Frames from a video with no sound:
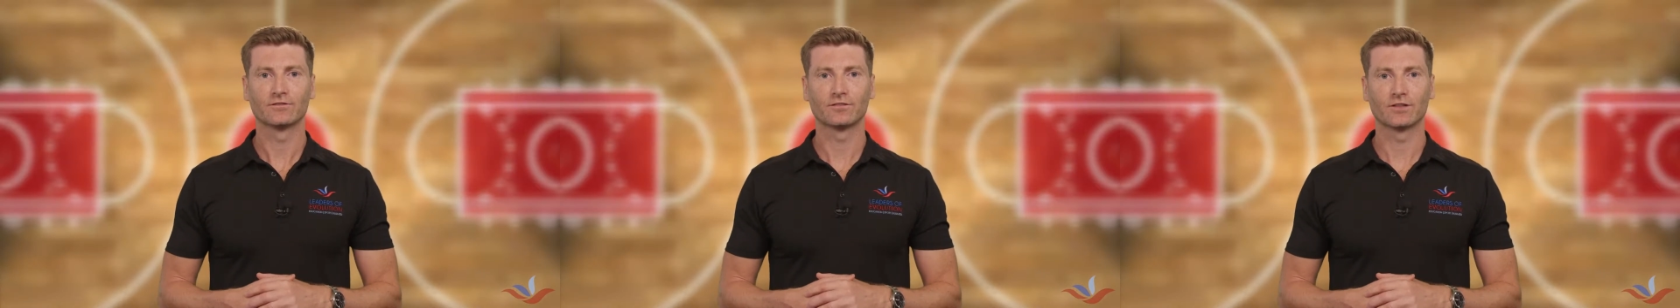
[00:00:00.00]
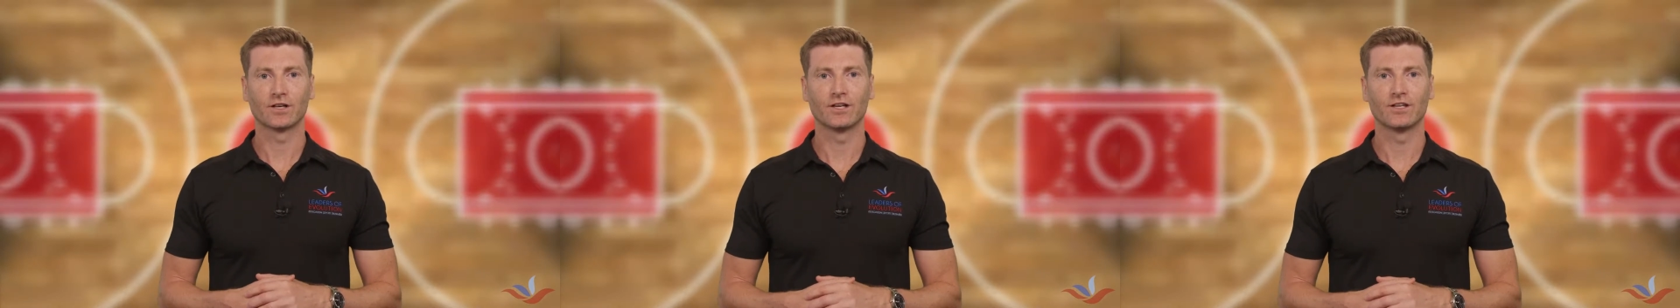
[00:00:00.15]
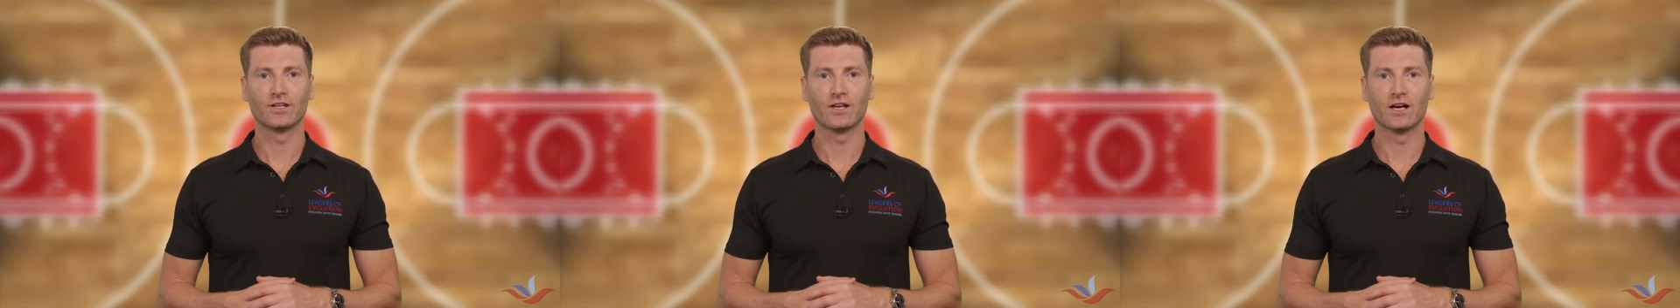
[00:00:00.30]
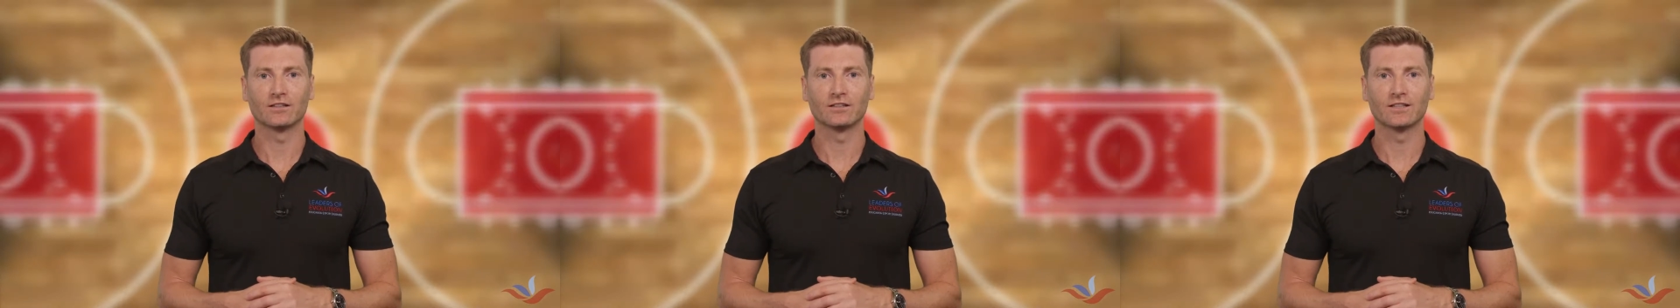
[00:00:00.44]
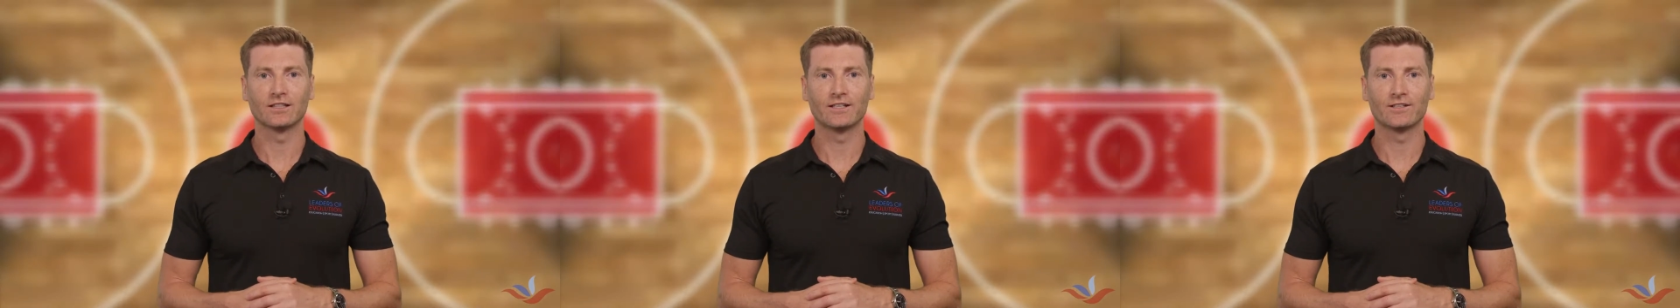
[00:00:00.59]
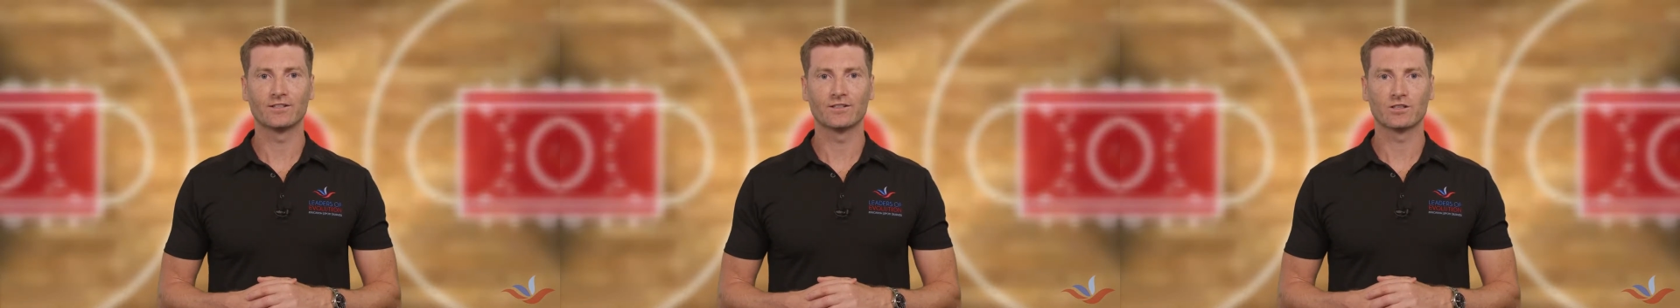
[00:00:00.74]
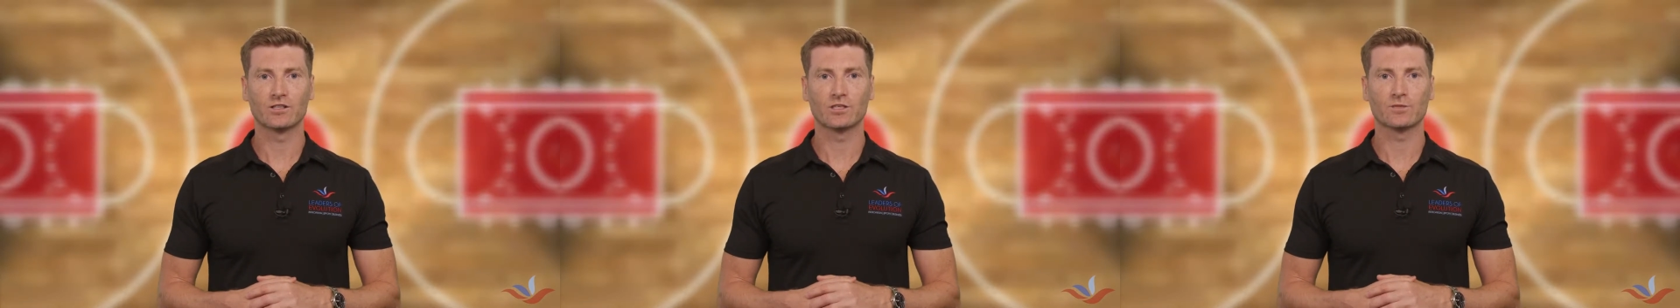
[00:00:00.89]
for our Young
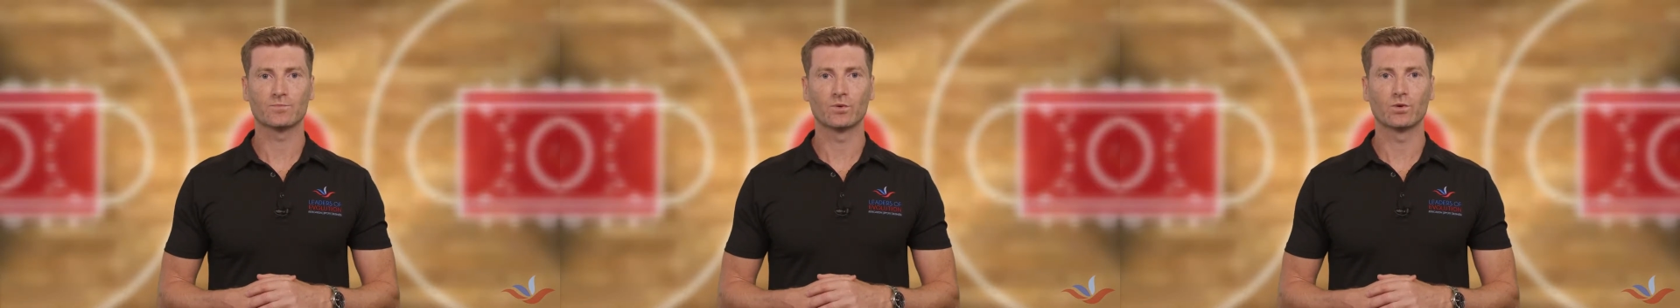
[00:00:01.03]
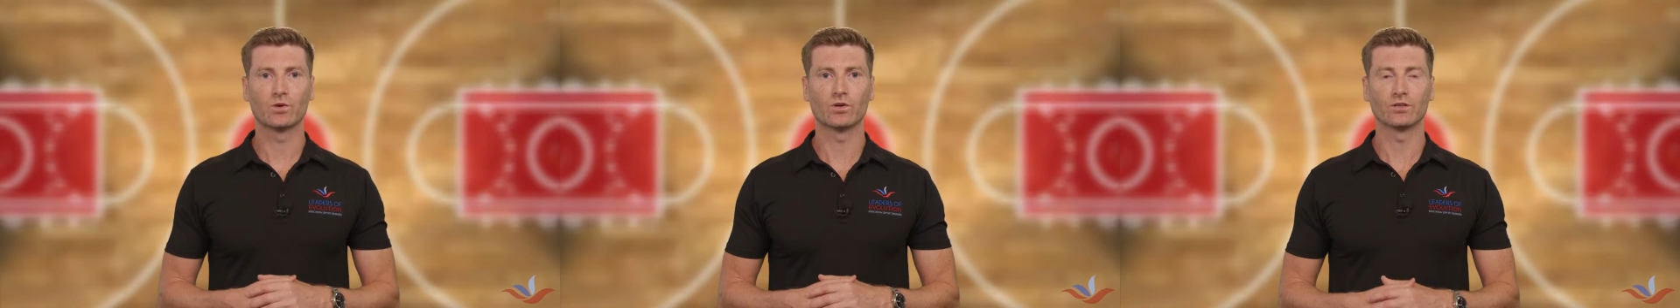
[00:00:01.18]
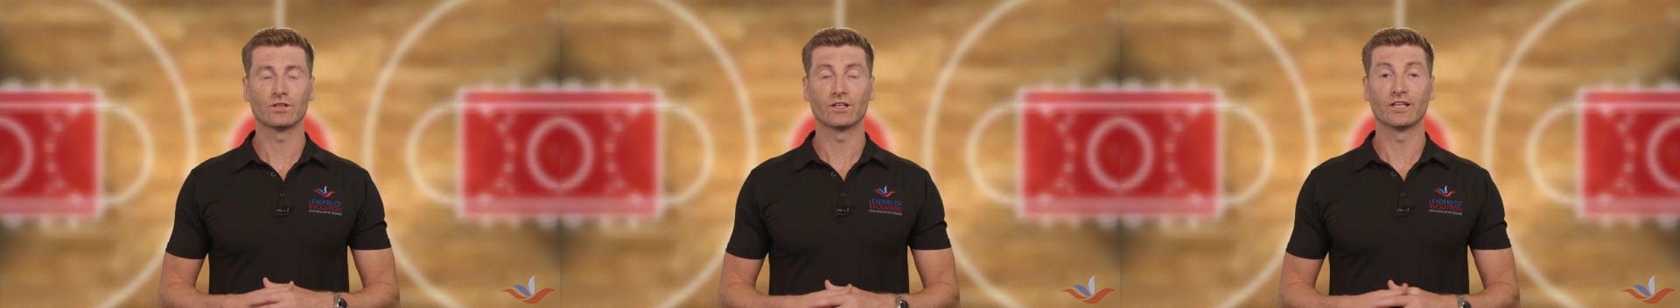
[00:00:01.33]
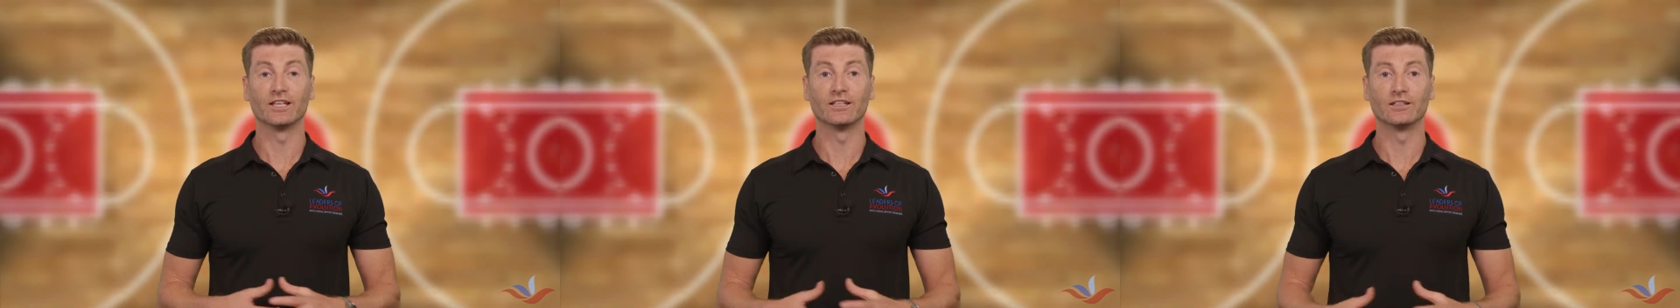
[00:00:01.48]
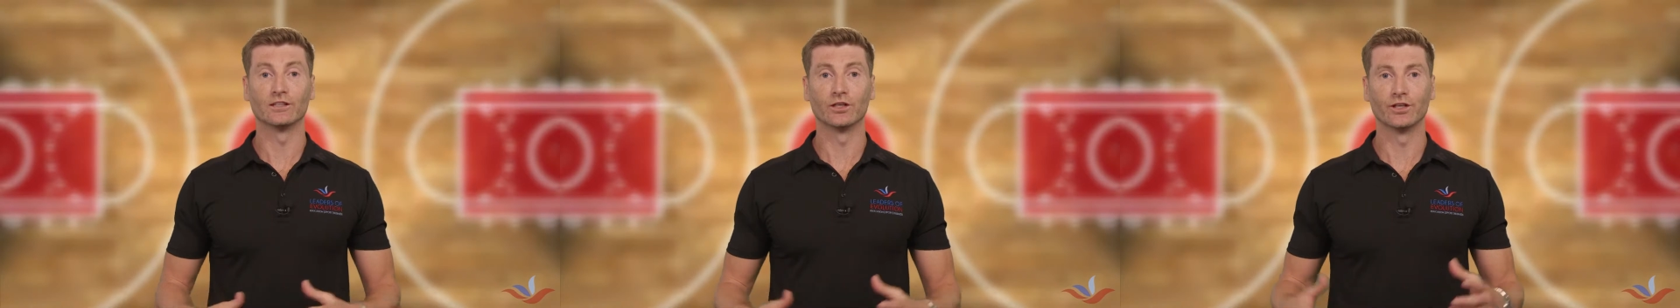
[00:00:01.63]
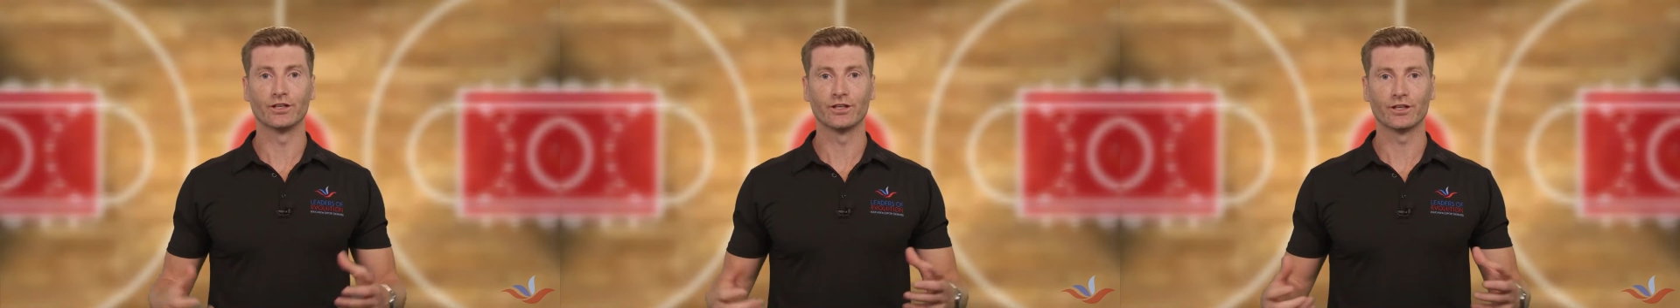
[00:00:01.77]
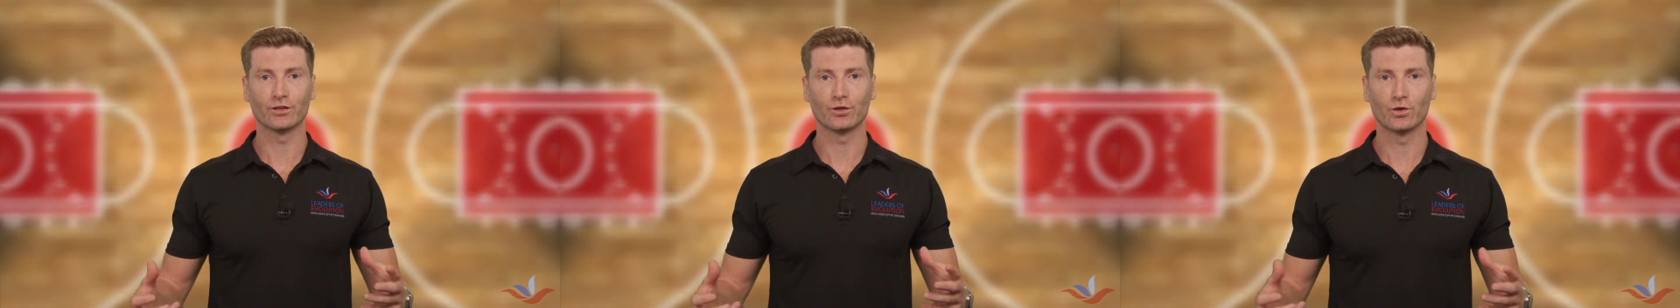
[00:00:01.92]
Leaders in Sport
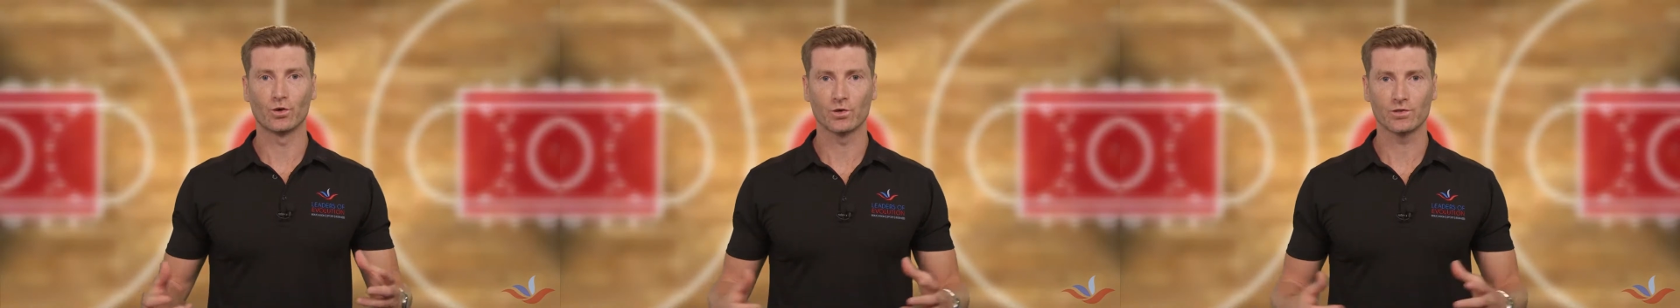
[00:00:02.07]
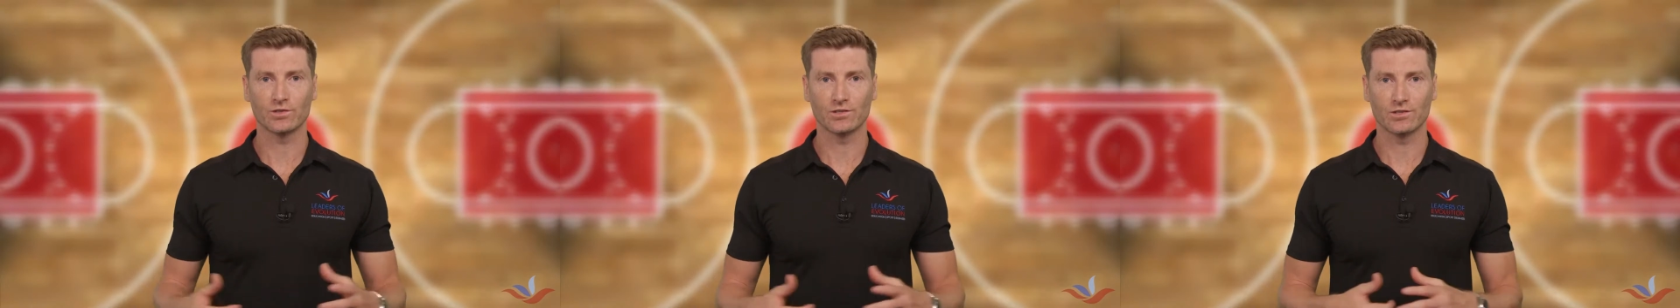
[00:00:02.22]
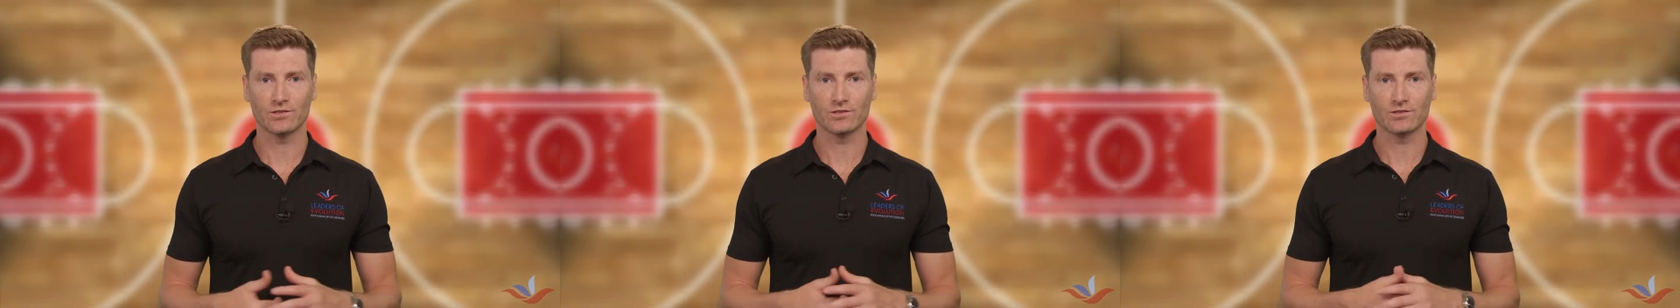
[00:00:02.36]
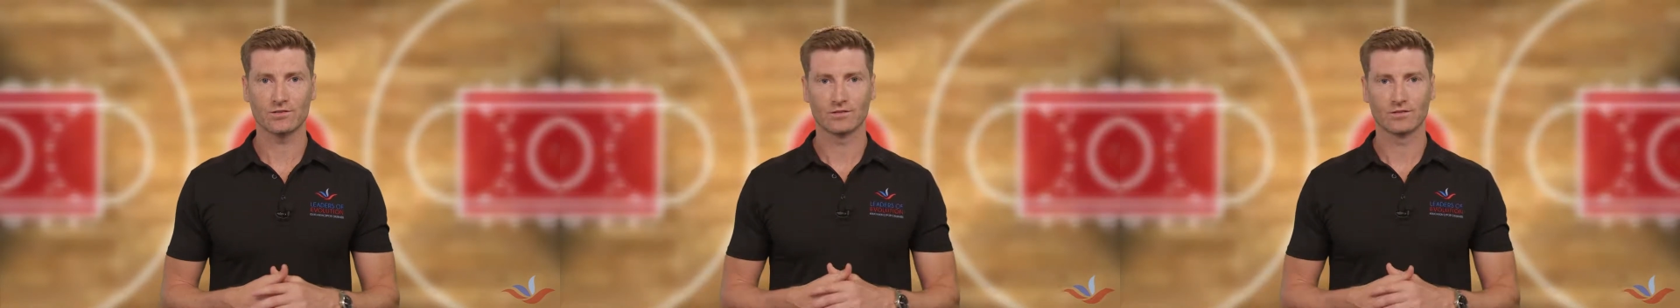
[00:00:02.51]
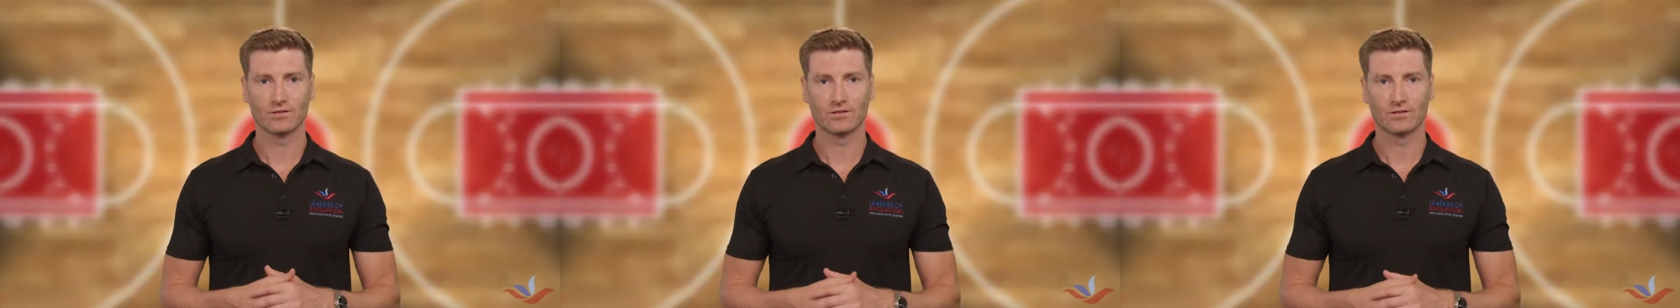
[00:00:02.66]
e-learning courses.